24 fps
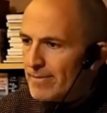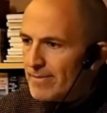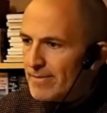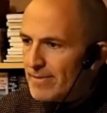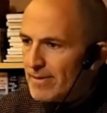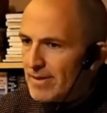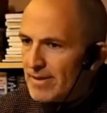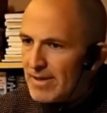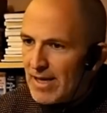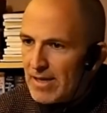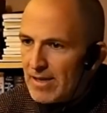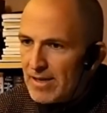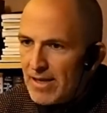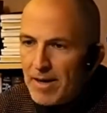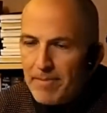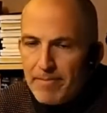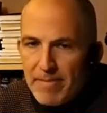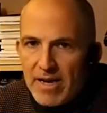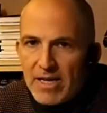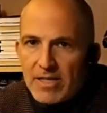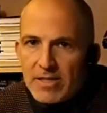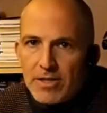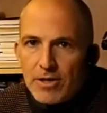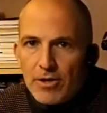that
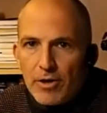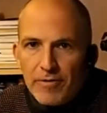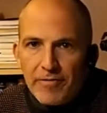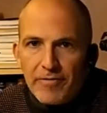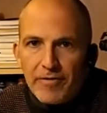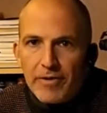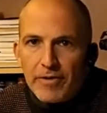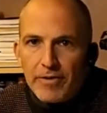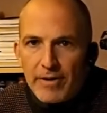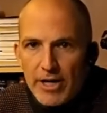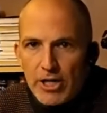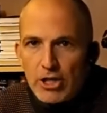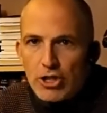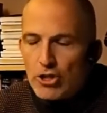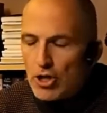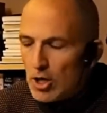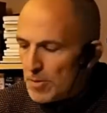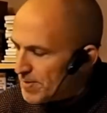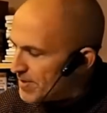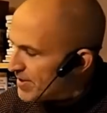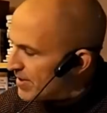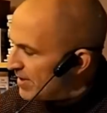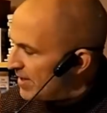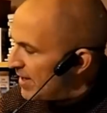makes the configuration
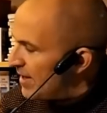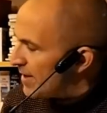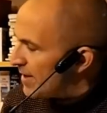obsolete,